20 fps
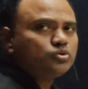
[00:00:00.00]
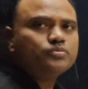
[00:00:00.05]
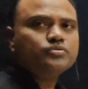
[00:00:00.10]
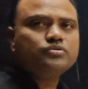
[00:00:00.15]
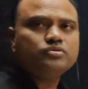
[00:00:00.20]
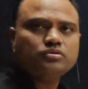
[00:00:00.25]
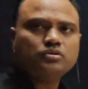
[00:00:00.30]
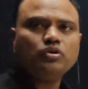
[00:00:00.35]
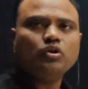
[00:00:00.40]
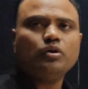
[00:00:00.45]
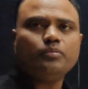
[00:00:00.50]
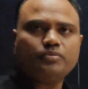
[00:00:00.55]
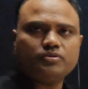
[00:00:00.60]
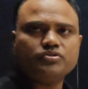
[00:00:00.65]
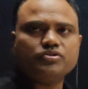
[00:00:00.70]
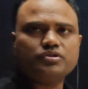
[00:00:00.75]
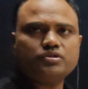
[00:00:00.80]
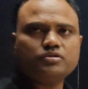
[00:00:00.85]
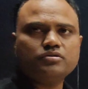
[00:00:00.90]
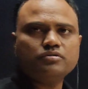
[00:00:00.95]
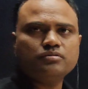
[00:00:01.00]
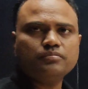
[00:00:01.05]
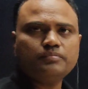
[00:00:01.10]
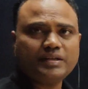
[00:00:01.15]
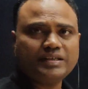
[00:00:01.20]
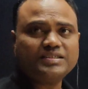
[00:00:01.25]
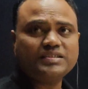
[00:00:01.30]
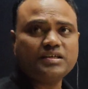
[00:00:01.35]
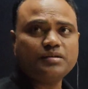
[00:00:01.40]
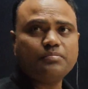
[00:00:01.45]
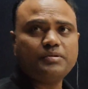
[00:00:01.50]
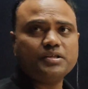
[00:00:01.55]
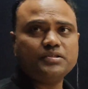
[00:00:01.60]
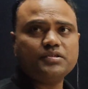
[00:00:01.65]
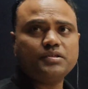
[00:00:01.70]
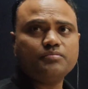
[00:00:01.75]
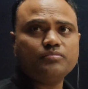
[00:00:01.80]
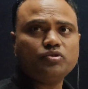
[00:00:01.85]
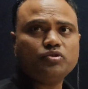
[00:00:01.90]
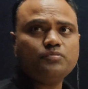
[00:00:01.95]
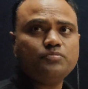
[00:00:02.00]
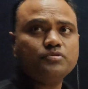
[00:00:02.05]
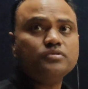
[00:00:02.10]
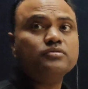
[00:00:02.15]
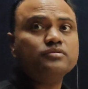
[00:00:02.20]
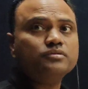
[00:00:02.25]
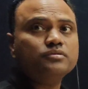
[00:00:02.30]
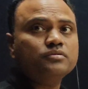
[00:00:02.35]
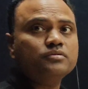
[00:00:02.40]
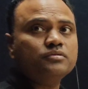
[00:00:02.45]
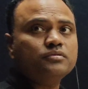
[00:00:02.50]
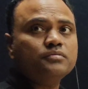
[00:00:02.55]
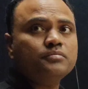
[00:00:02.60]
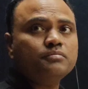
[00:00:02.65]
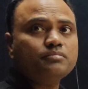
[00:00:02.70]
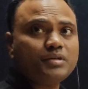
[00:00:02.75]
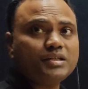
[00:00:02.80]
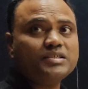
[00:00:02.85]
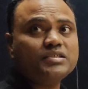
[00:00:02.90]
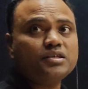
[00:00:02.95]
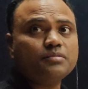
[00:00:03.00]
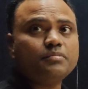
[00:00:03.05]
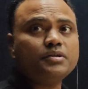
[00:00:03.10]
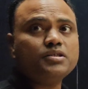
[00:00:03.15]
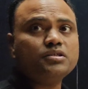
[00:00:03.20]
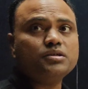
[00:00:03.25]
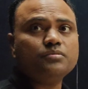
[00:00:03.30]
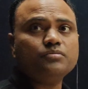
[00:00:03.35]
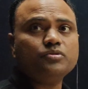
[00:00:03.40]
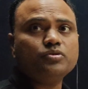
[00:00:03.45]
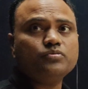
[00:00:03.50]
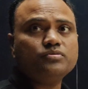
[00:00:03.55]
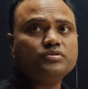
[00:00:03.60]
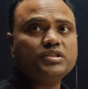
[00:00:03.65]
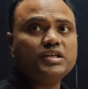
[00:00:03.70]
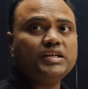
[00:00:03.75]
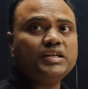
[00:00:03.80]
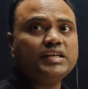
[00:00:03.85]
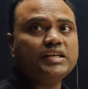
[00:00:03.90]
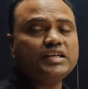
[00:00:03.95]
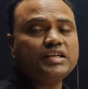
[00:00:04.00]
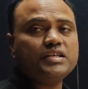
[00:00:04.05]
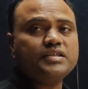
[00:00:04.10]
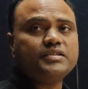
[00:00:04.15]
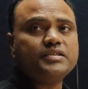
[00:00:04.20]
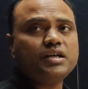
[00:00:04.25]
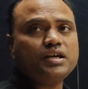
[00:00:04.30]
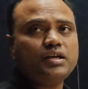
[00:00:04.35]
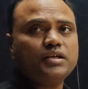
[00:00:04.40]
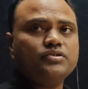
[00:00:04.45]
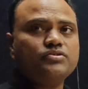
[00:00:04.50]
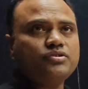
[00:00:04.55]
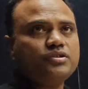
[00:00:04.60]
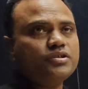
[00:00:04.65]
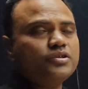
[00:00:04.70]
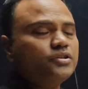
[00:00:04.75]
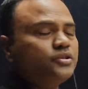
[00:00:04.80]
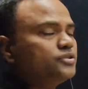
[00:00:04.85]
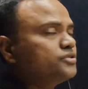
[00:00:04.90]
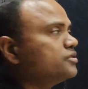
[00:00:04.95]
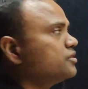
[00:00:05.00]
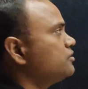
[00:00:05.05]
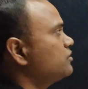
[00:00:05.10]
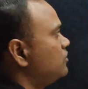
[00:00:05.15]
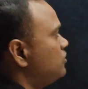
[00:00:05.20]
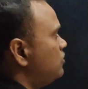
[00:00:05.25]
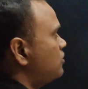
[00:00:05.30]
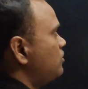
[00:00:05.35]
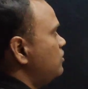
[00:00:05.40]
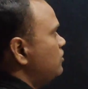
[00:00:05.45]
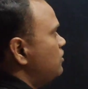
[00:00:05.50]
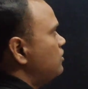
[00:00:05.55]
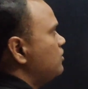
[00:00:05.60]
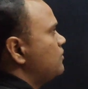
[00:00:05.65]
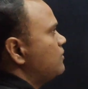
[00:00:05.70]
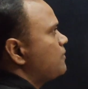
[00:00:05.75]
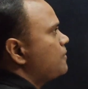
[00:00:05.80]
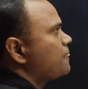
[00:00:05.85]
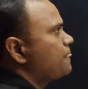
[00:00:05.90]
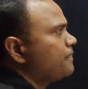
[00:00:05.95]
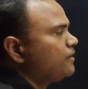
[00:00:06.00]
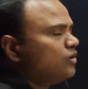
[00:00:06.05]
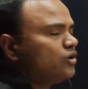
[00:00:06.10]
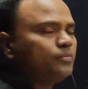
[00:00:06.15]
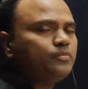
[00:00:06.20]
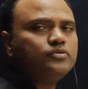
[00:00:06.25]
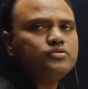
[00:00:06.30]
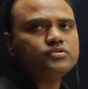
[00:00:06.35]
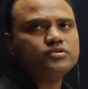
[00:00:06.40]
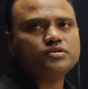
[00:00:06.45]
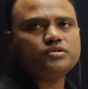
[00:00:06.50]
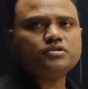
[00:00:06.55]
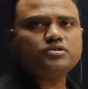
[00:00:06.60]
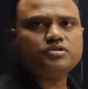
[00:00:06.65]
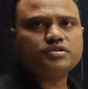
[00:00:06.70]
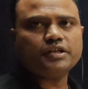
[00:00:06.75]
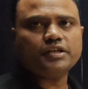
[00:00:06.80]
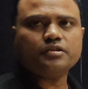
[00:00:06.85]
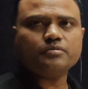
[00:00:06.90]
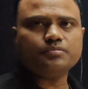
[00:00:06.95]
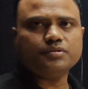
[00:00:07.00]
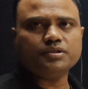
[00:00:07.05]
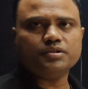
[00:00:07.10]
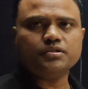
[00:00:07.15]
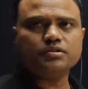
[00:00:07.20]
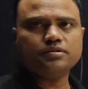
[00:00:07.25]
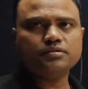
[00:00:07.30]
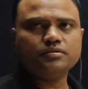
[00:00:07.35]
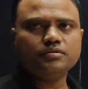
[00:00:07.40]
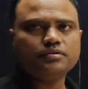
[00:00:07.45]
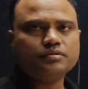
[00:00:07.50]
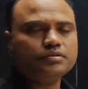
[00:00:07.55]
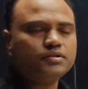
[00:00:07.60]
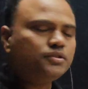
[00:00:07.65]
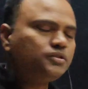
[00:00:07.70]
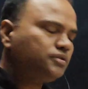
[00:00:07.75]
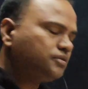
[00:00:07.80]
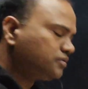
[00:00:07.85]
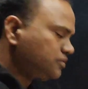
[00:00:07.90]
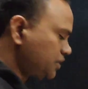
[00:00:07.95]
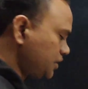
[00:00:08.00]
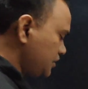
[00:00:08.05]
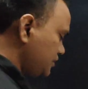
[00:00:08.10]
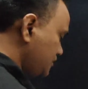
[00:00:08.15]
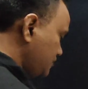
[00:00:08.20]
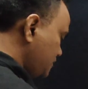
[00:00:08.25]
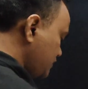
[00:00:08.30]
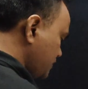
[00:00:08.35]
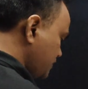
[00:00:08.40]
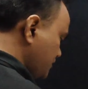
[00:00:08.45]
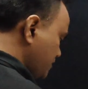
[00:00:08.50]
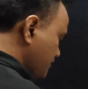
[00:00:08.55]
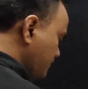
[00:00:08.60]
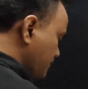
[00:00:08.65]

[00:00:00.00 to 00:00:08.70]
groups? Opposite. Plus I plus M groups? Plus I plus M groups. They decrease the acidic nature. Opposite statement. Okay, right.